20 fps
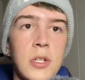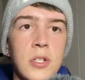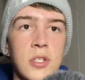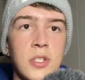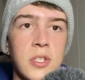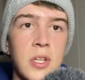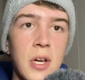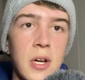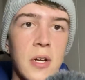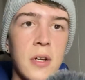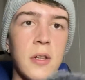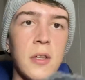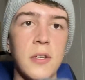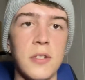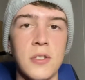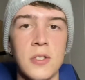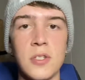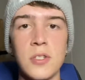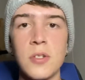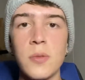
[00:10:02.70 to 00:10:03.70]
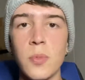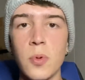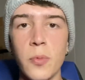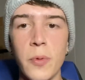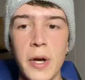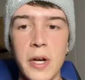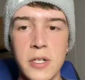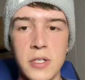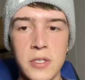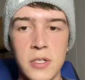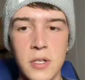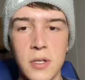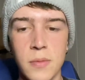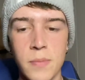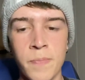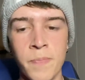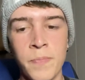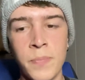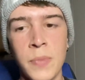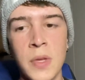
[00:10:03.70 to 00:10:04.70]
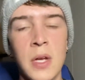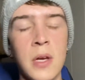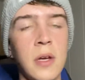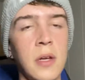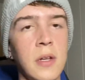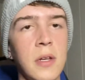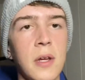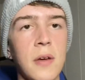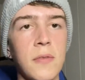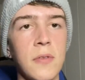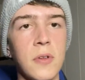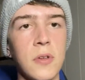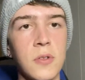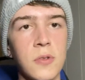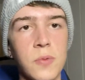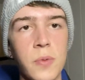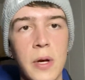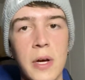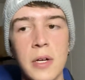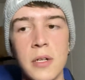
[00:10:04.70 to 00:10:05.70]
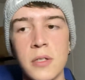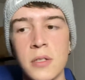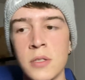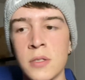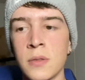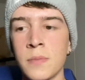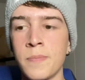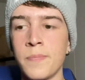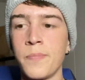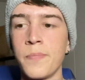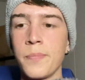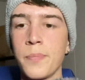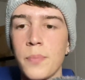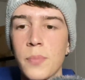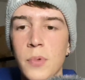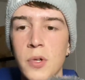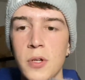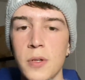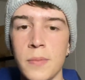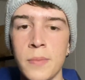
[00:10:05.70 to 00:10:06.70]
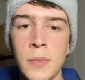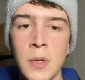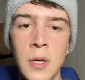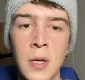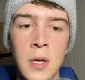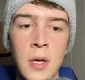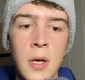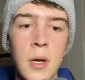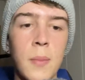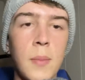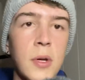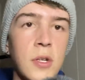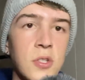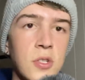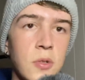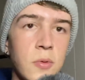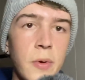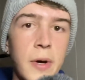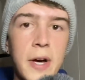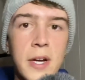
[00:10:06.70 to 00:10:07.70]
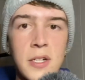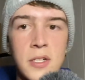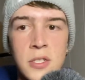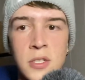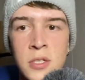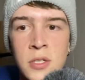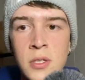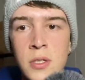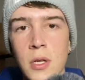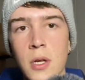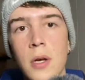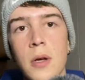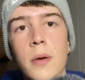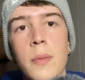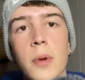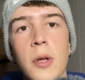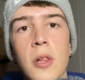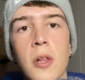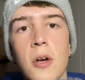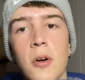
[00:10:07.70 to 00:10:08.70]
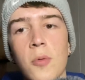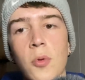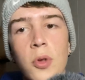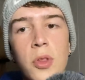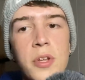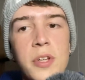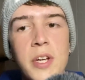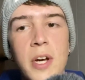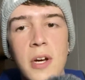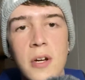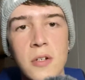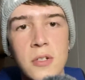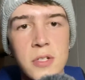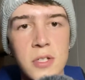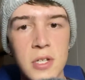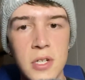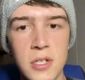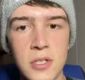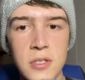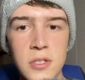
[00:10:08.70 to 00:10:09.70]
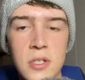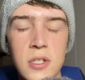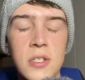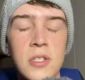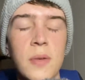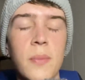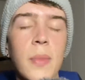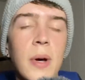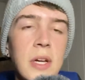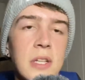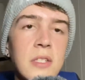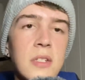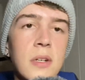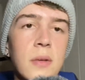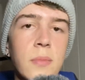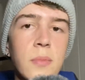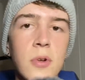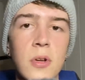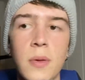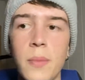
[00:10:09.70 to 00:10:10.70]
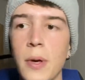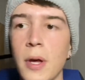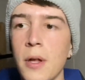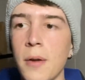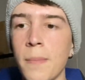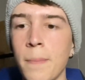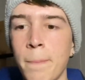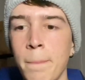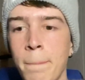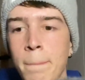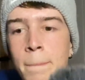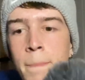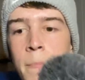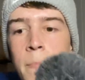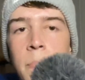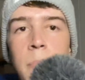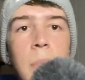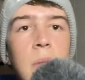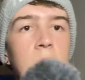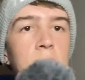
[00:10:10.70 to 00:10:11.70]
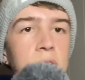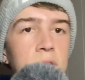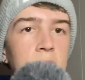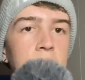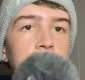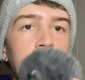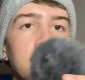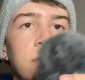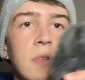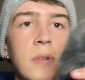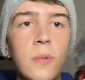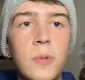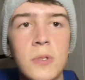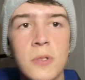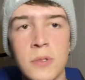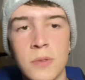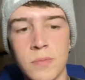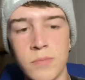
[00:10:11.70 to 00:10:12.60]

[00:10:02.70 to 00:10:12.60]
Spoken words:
slide unless it's super waxed up. Definitely use wax, but make sure you wax along where the tire slides because it bites up pretty bad. I'll show you some feebles.